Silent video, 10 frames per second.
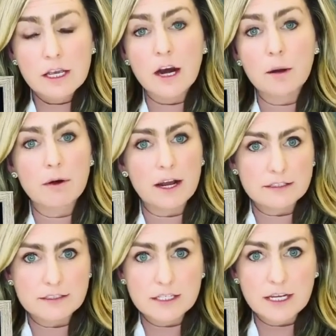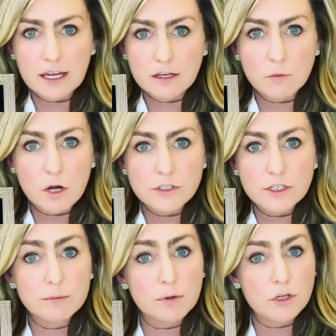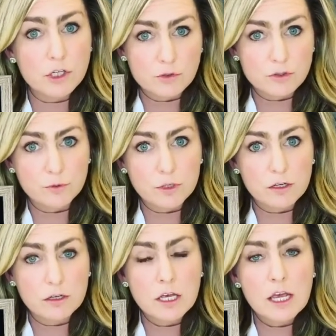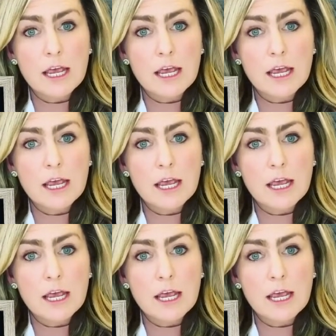are practicing hand washing per usual,